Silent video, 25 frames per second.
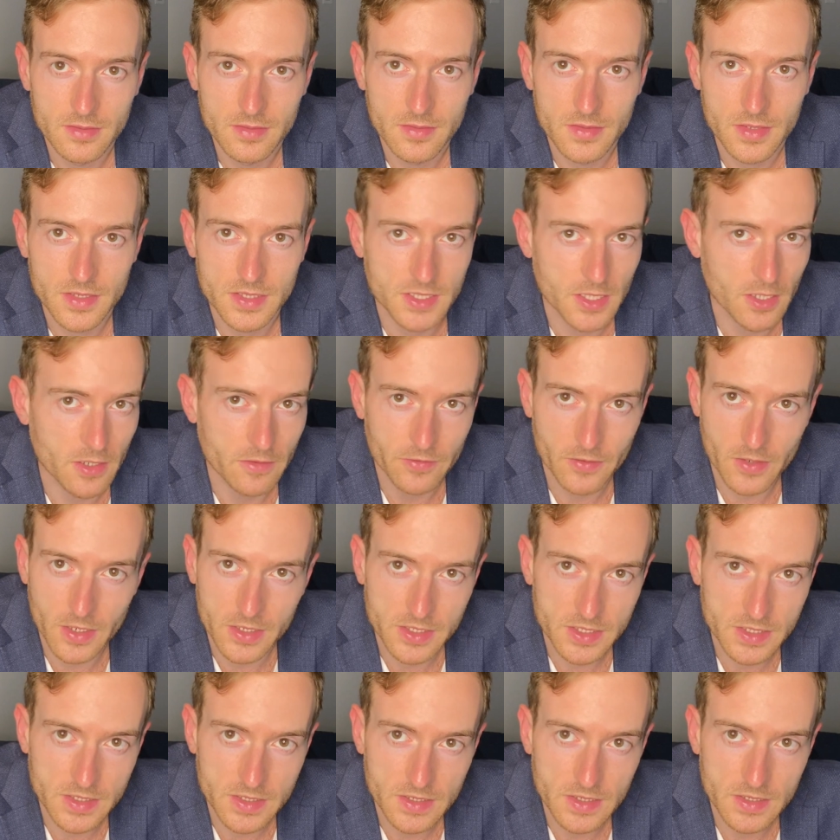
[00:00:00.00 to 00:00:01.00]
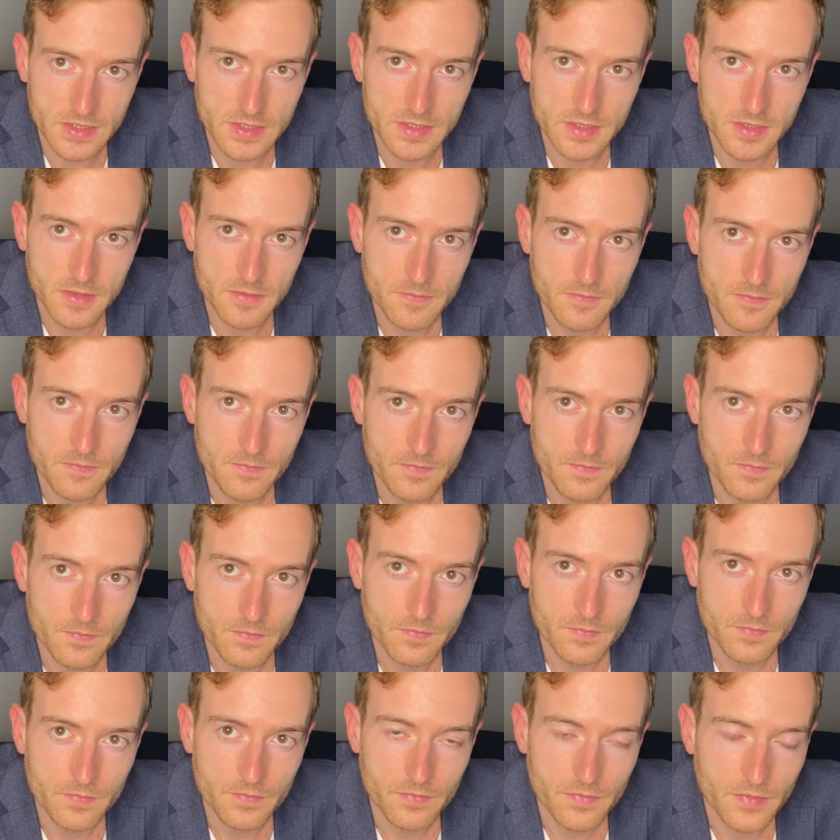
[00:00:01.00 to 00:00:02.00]
the self righteousness.
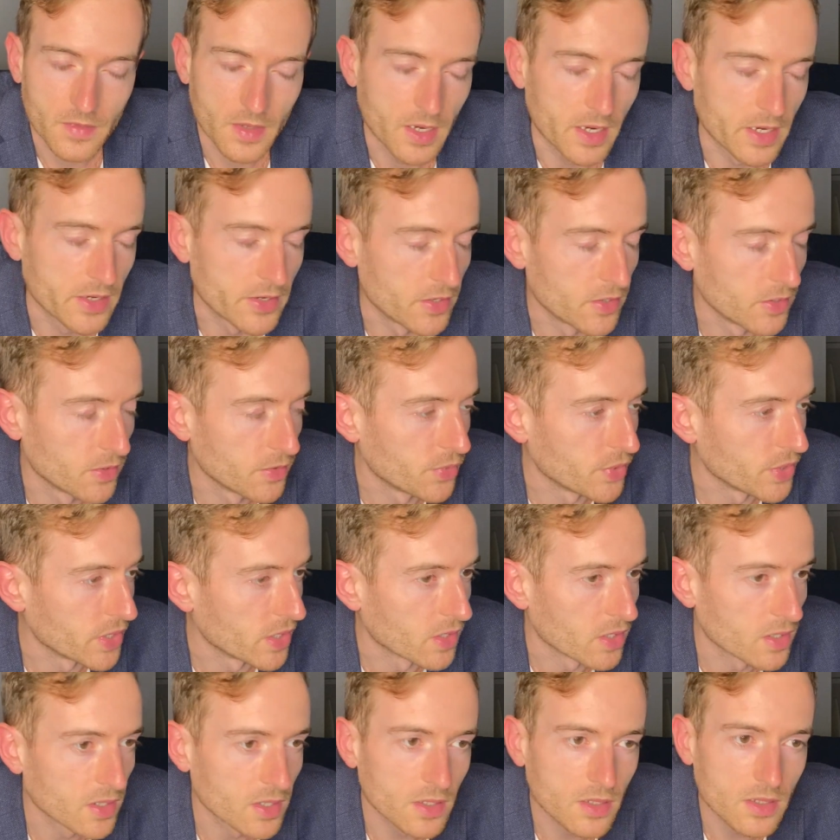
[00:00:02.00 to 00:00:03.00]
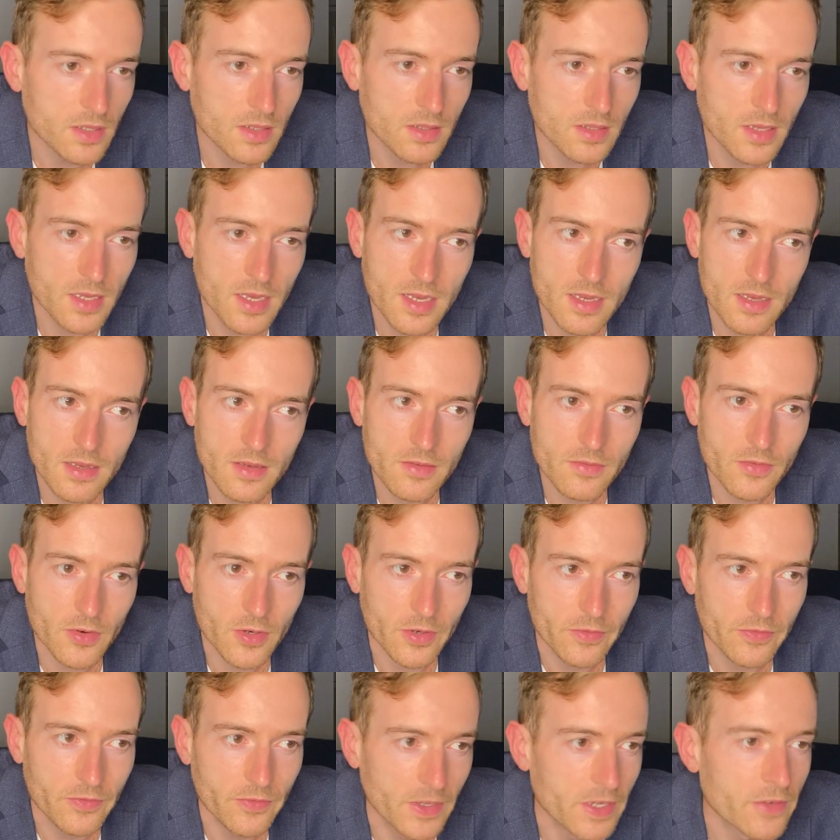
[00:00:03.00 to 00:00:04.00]
I know we all have
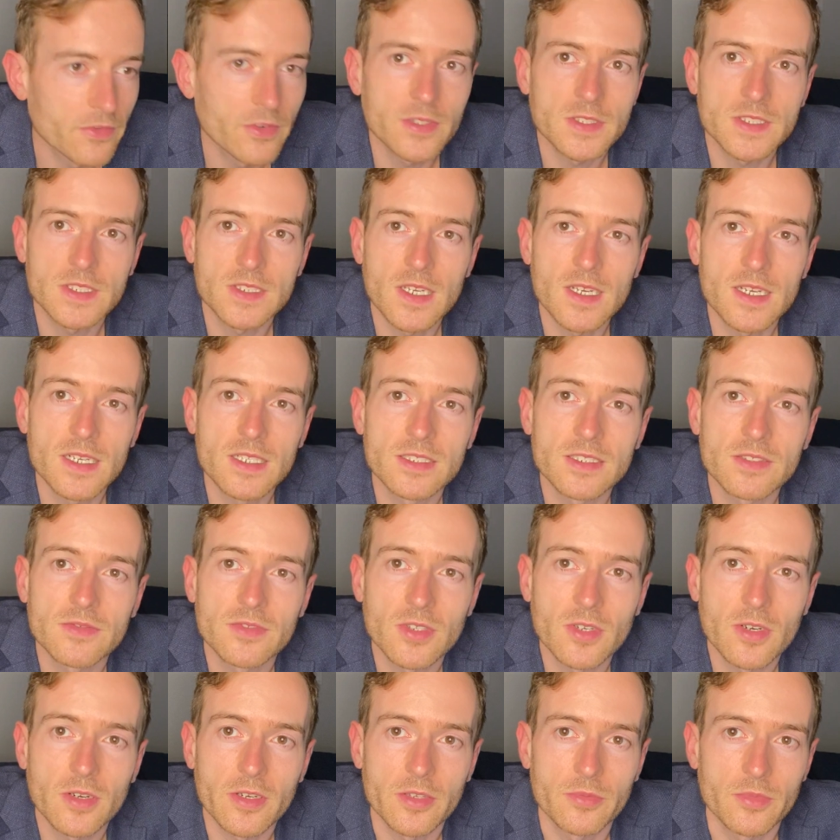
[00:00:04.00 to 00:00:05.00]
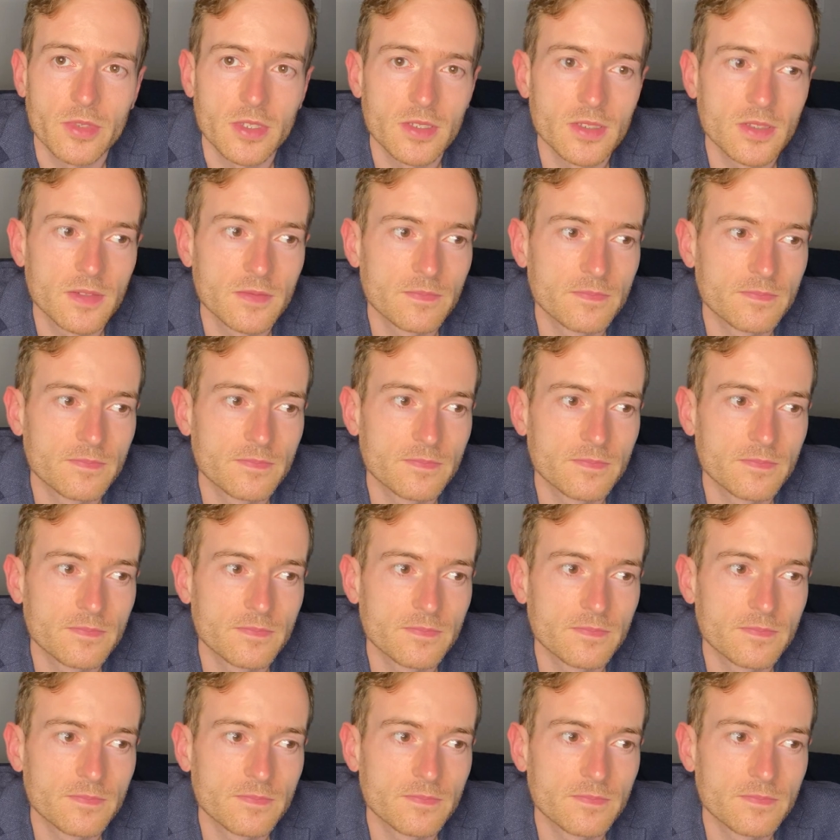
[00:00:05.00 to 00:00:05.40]
our favorite sides of an argument,